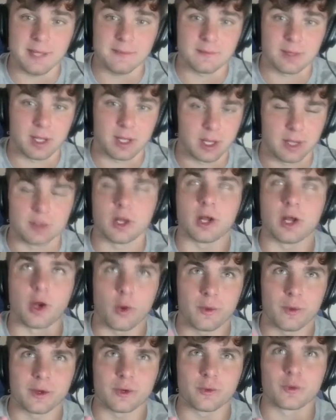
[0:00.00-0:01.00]
uh, a
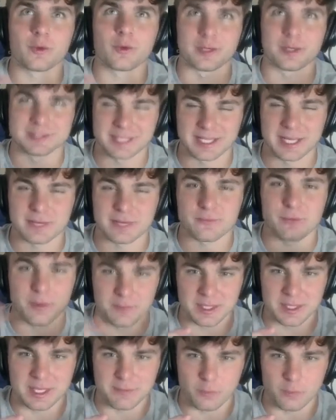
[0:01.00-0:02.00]
Hoenn Tour ticket from the
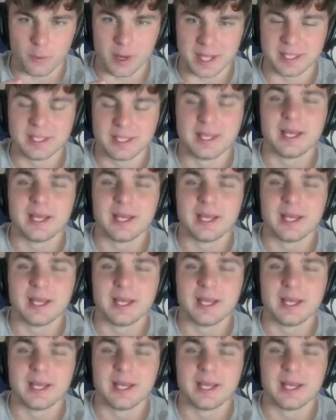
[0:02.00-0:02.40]
giveaway.